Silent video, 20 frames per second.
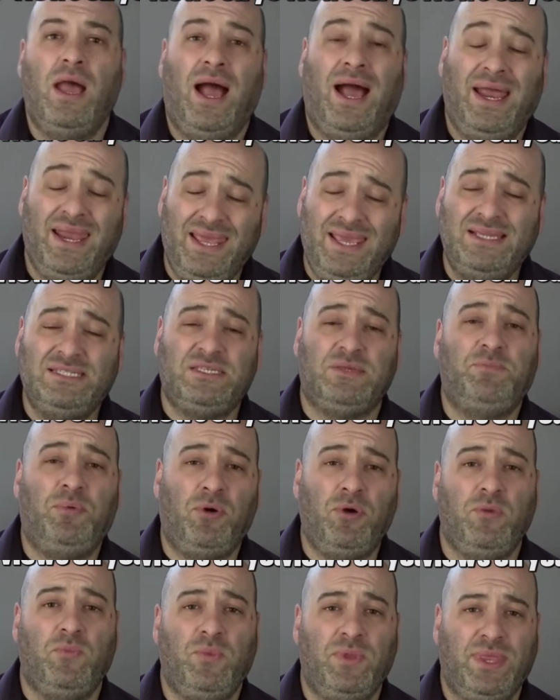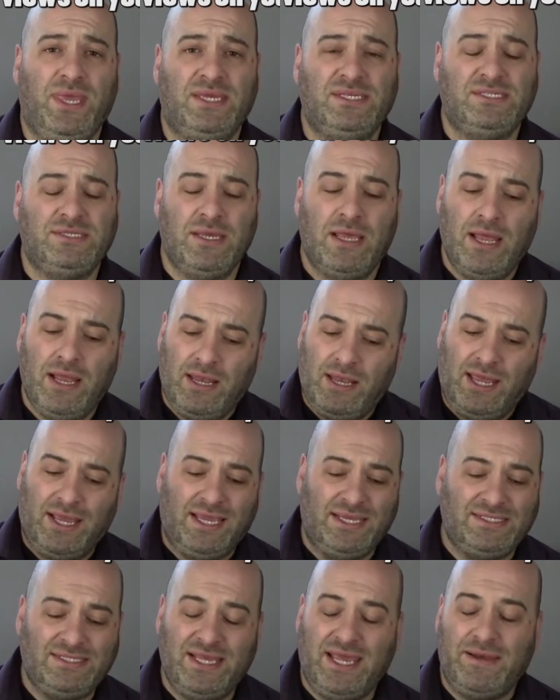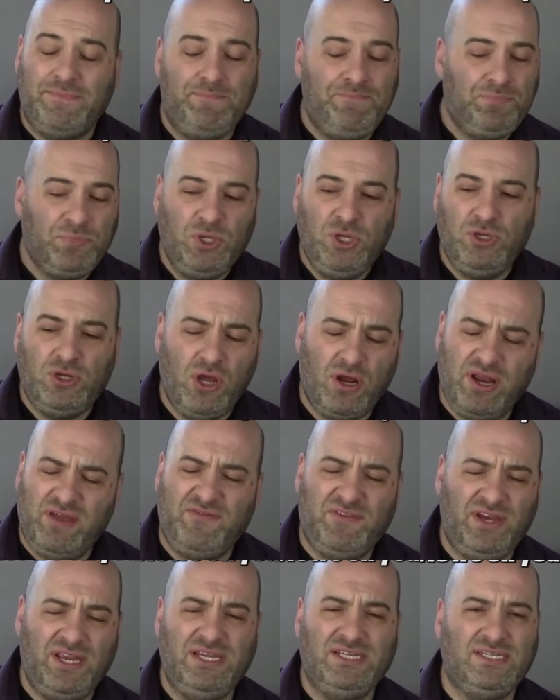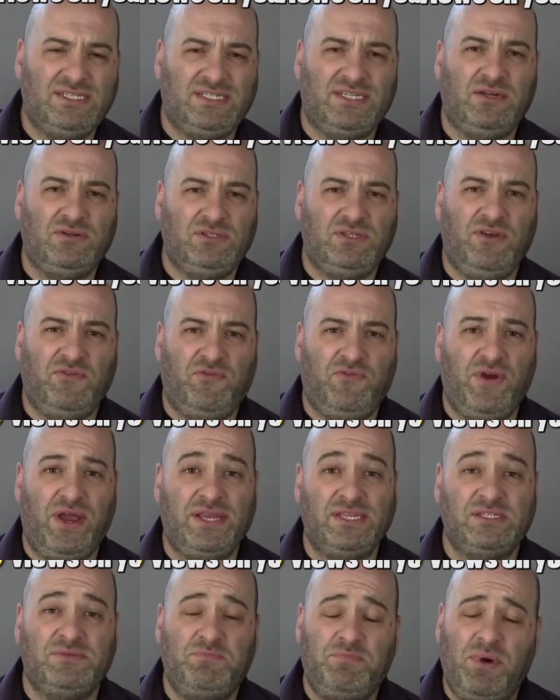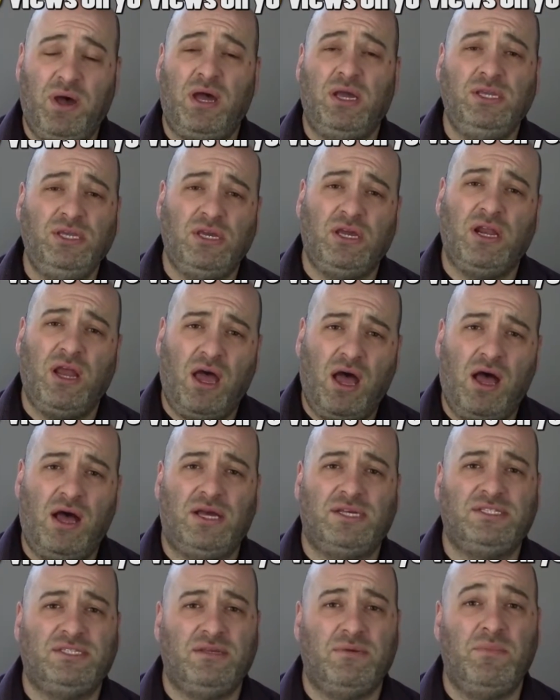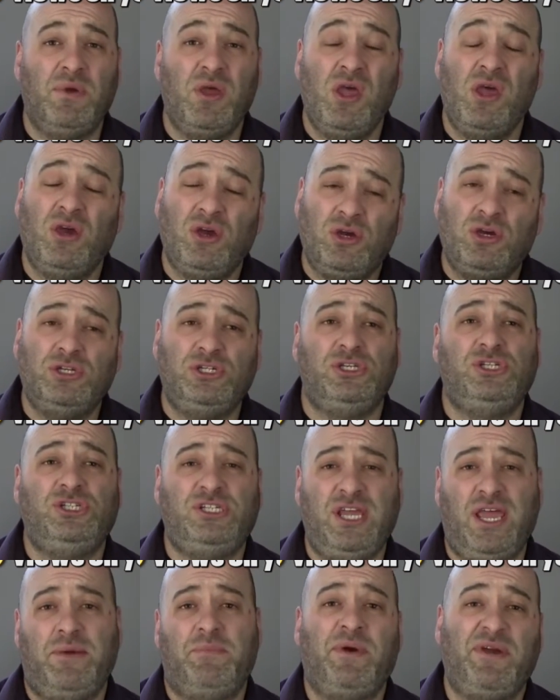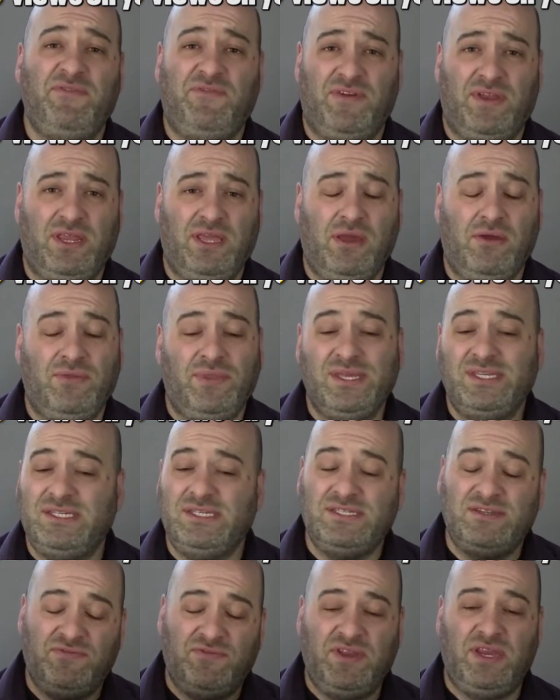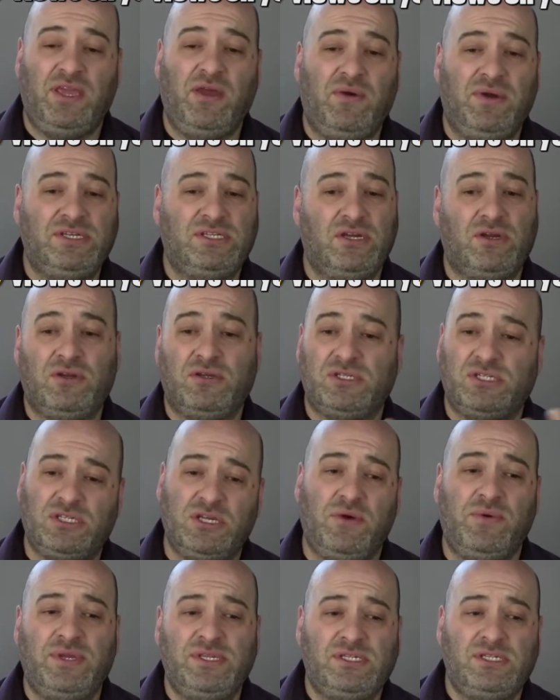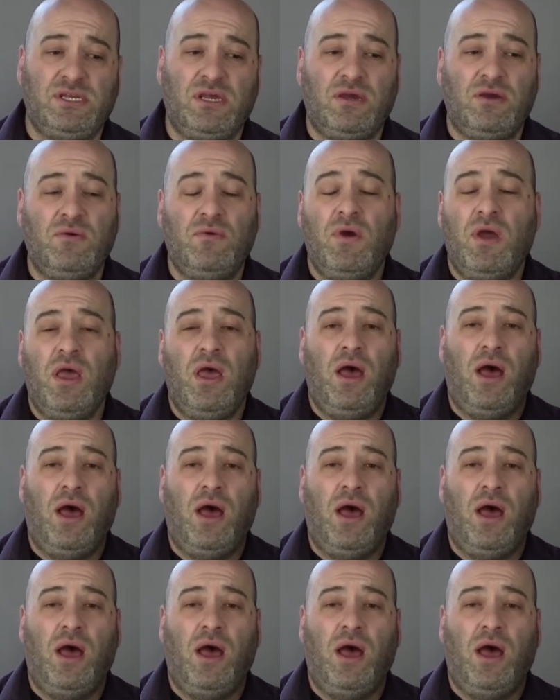And here's the point with this. Like I said, you don't ever need to sell to your friends, but you're going to ask them, could you share my video? This is a video I've done on so-and-so.